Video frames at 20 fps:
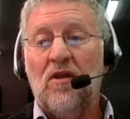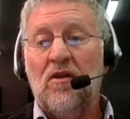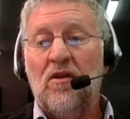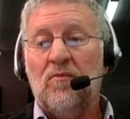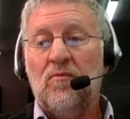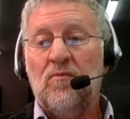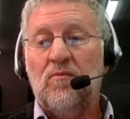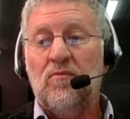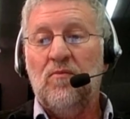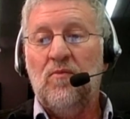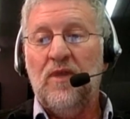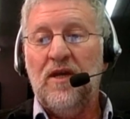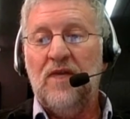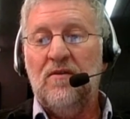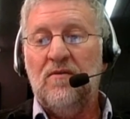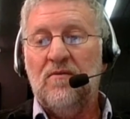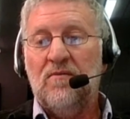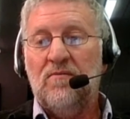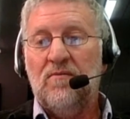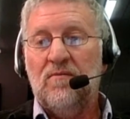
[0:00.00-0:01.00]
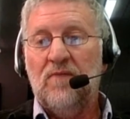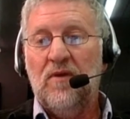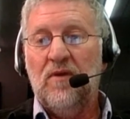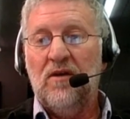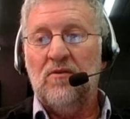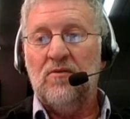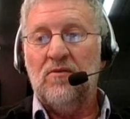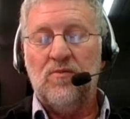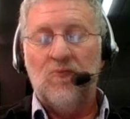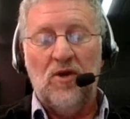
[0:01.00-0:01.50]
one of
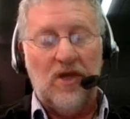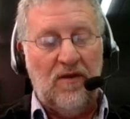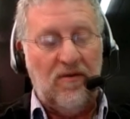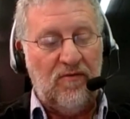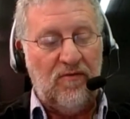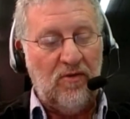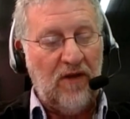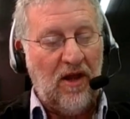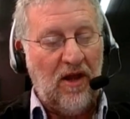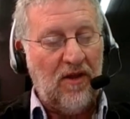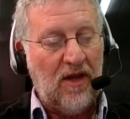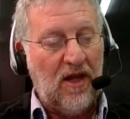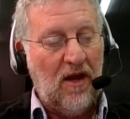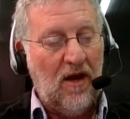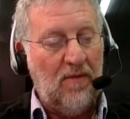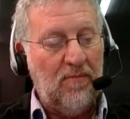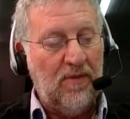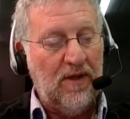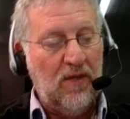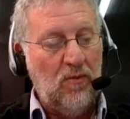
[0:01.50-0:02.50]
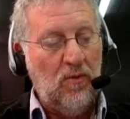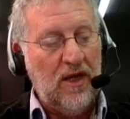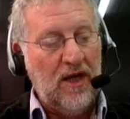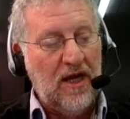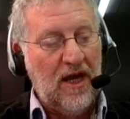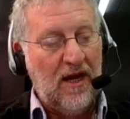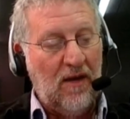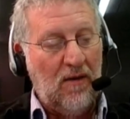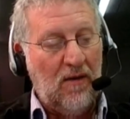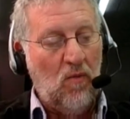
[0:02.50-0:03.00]
when I was working for another company,
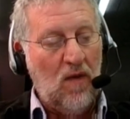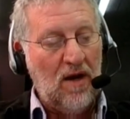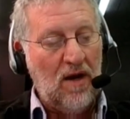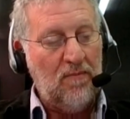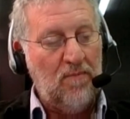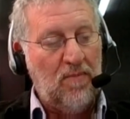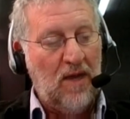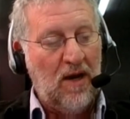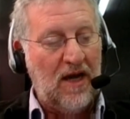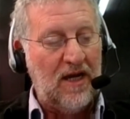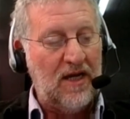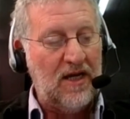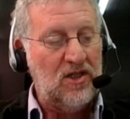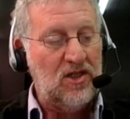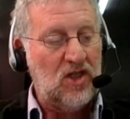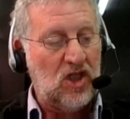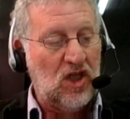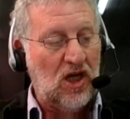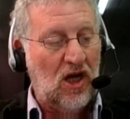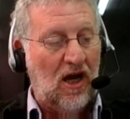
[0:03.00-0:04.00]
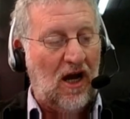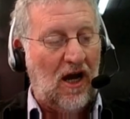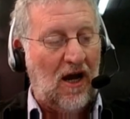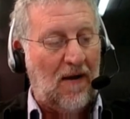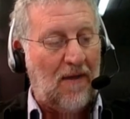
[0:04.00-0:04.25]
we had a 1-page